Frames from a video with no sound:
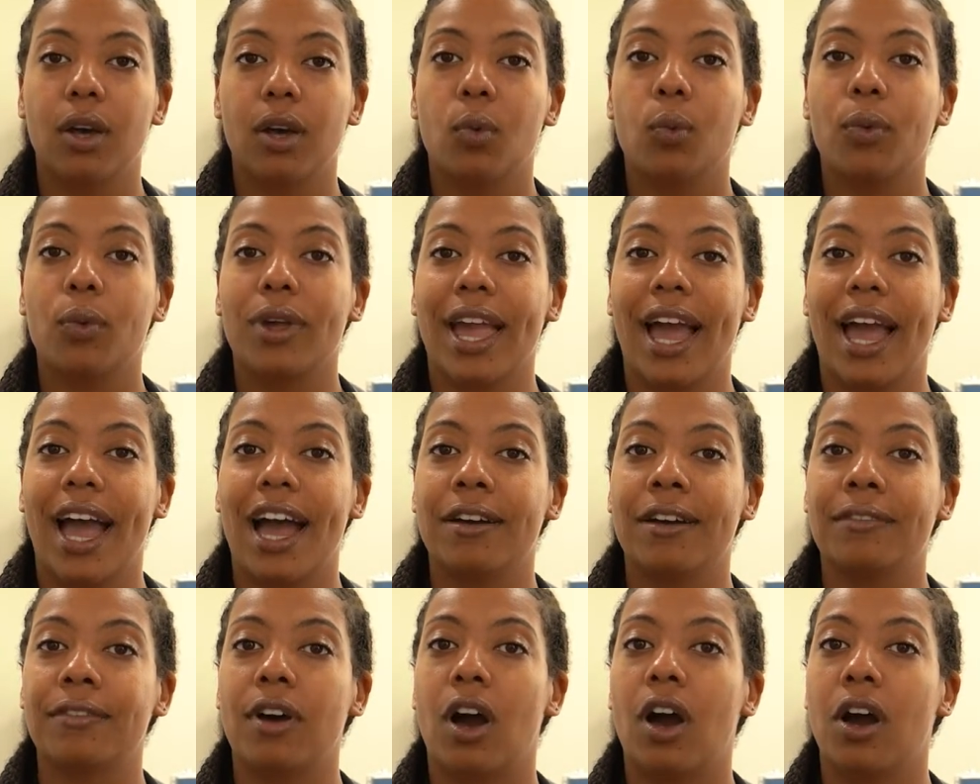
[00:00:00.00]
We
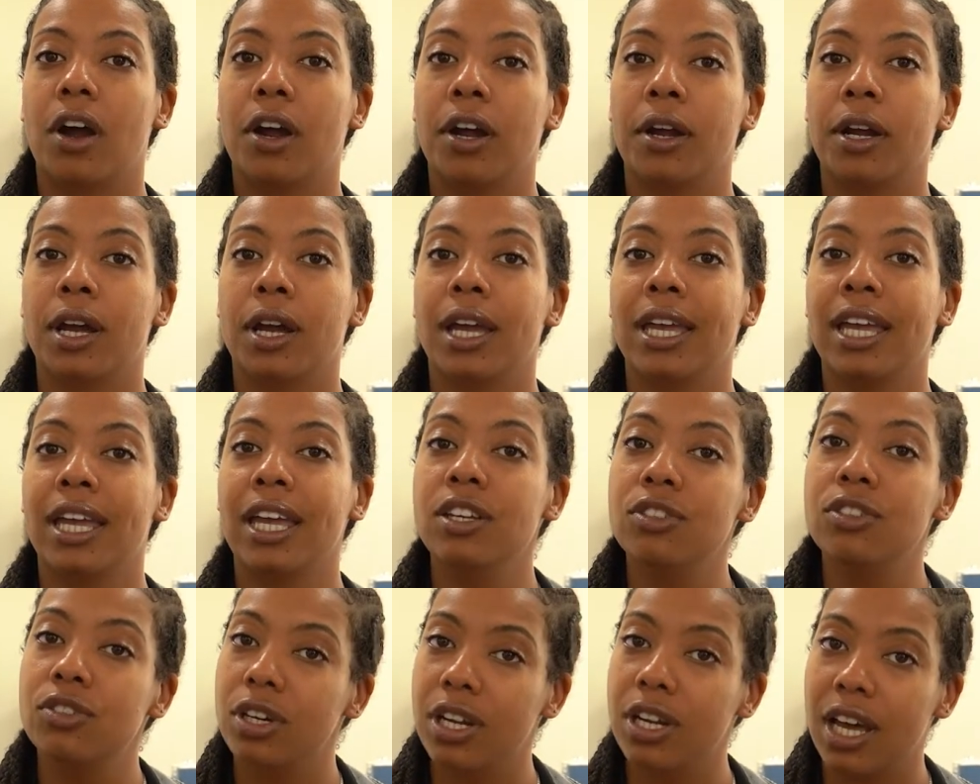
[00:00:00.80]
have our
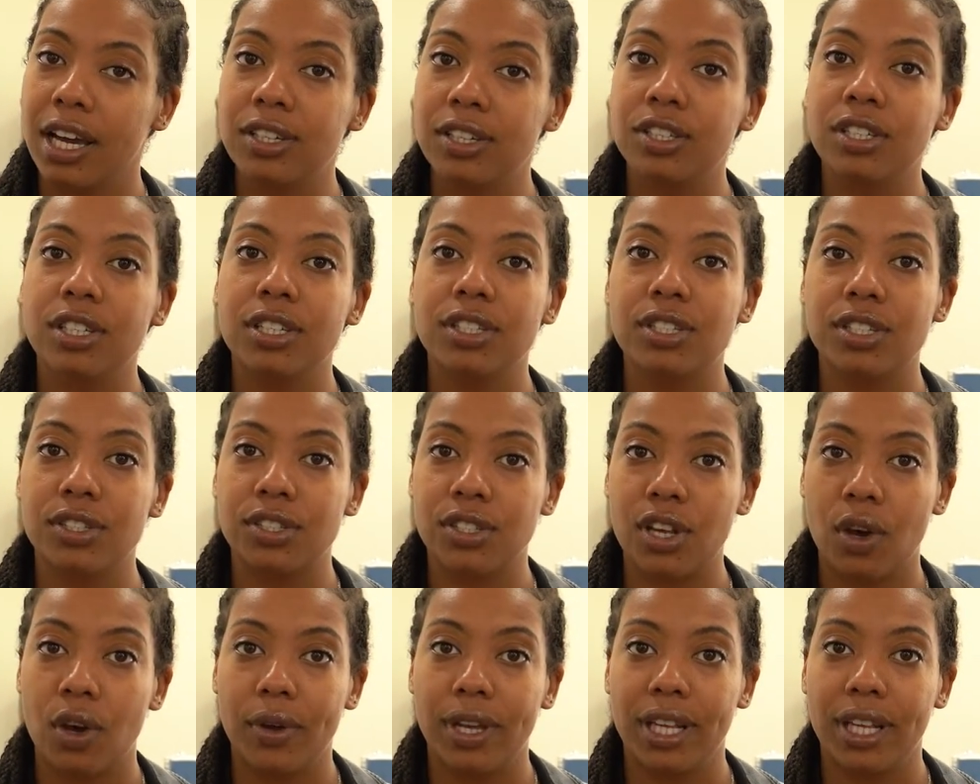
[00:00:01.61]
Introduction to
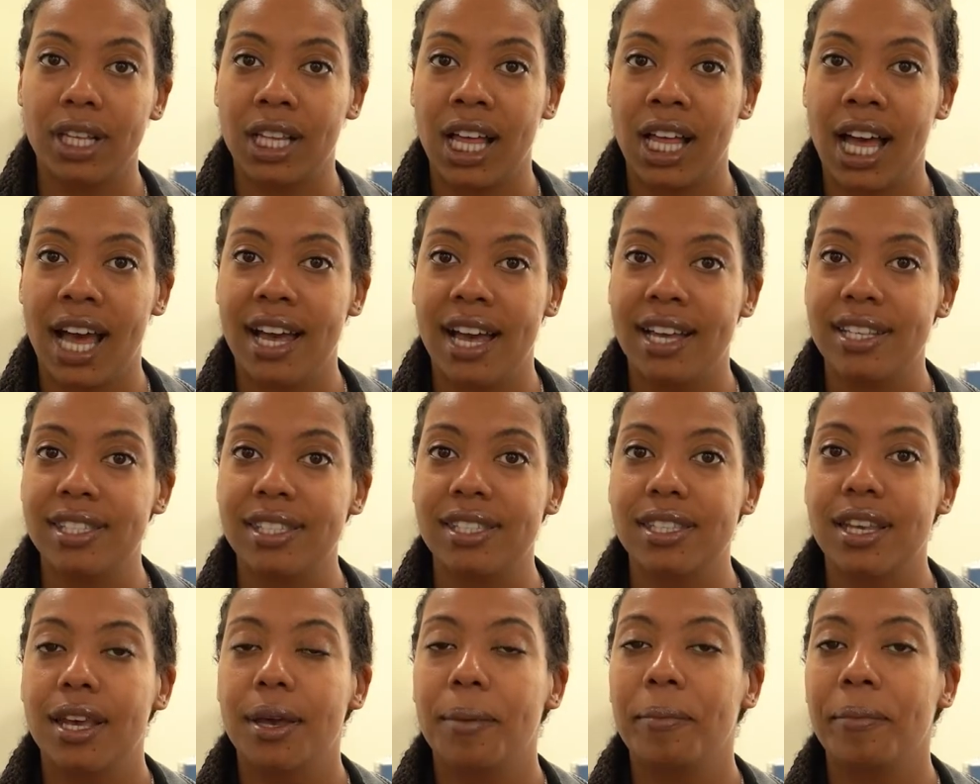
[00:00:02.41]
Sewing
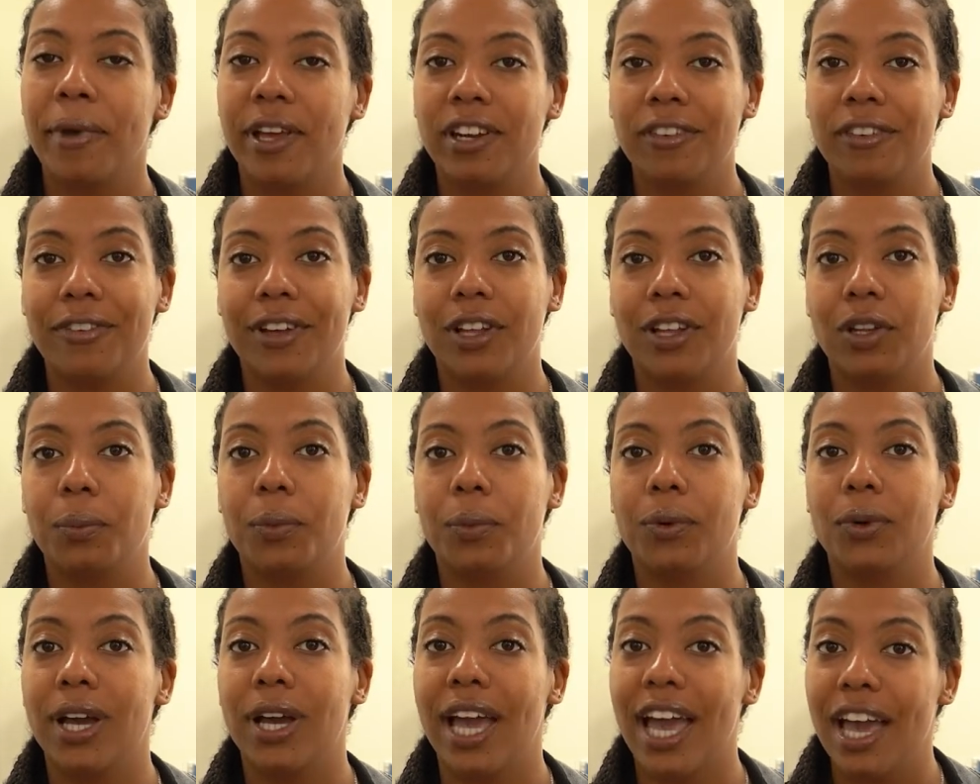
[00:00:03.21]
class made
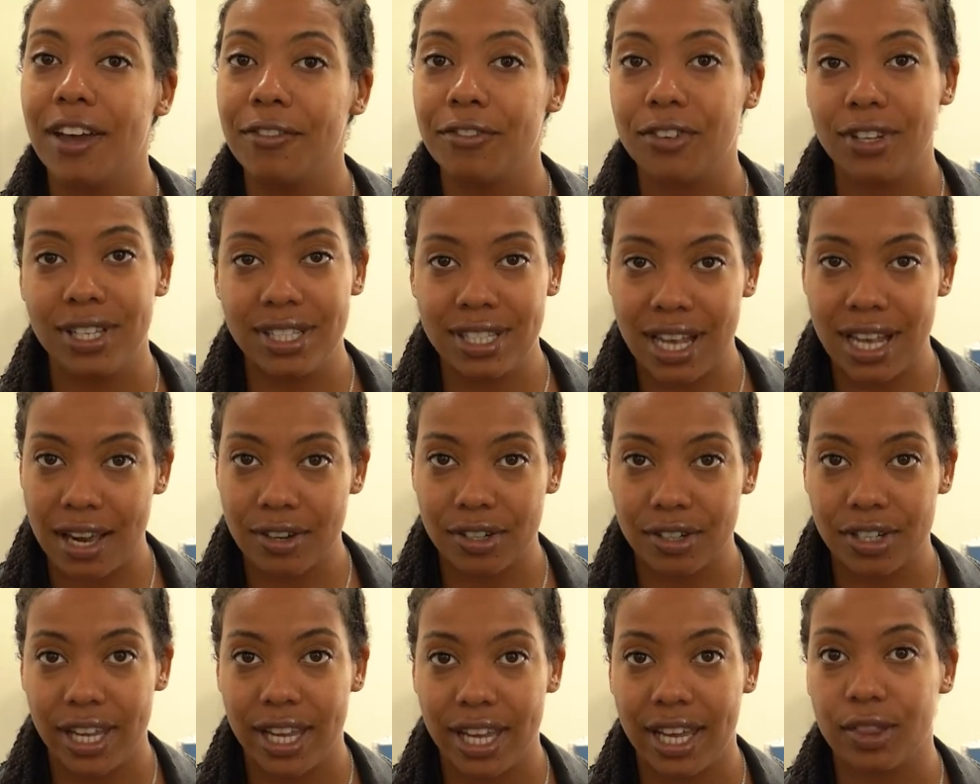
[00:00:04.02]
available every
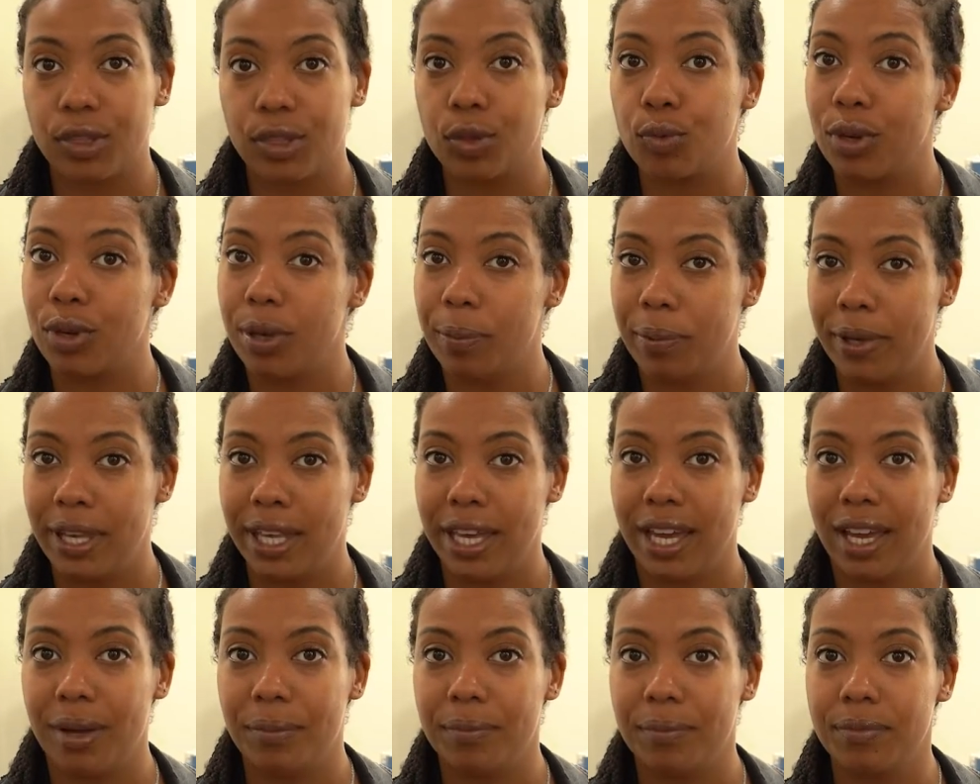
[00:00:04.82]
Saturday at 3
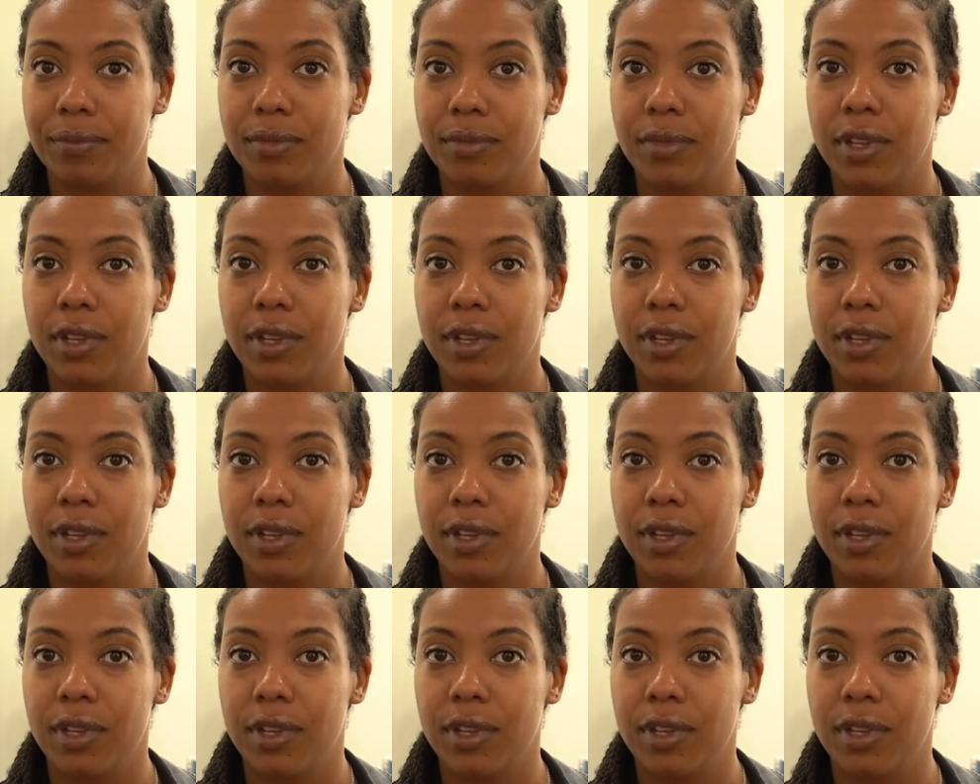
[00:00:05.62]
p.m.